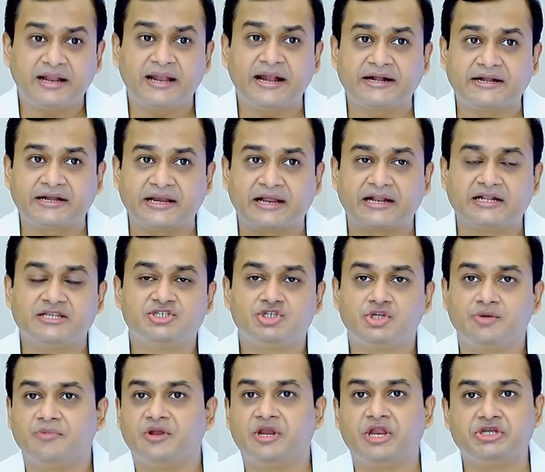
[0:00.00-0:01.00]
electrical
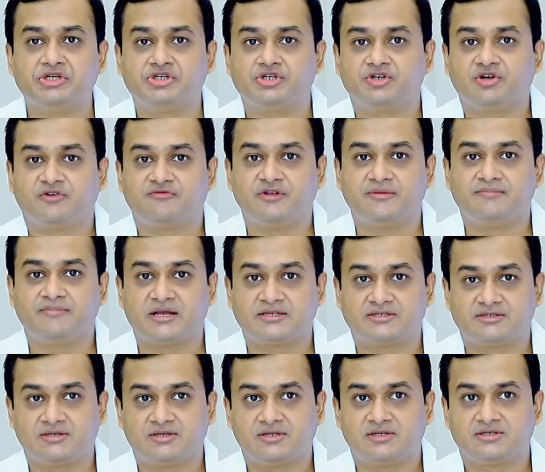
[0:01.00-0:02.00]
stimulation of the
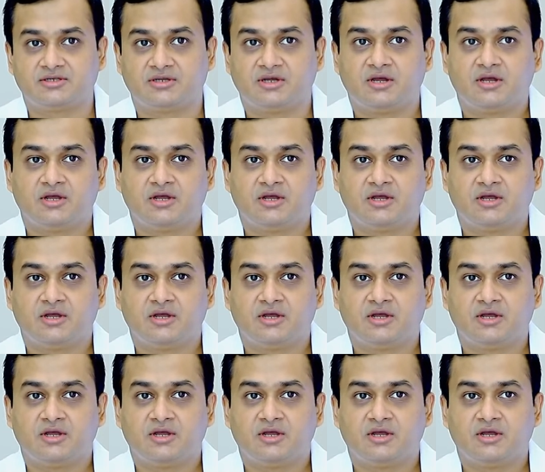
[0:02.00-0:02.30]
muscles,